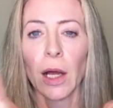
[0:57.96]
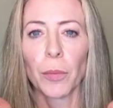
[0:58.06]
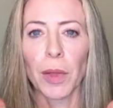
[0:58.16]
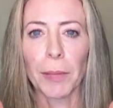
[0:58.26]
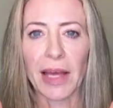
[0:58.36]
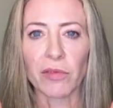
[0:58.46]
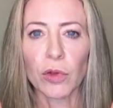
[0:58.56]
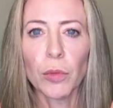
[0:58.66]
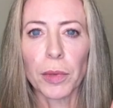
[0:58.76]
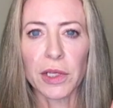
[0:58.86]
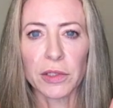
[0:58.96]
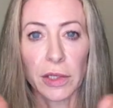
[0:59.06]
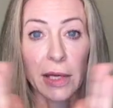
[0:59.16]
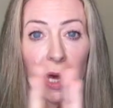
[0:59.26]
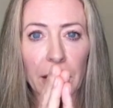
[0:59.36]
A bit painful, but
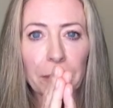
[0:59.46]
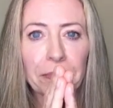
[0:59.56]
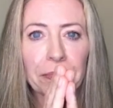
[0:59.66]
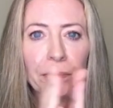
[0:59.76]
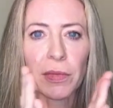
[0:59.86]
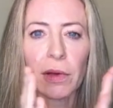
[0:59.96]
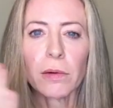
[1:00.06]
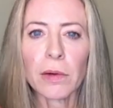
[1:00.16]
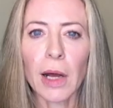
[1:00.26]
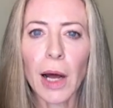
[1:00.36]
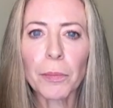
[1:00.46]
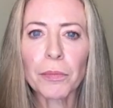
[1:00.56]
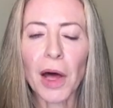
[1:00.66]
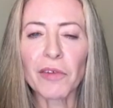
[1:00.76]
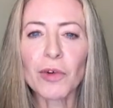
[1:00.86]
you can. I've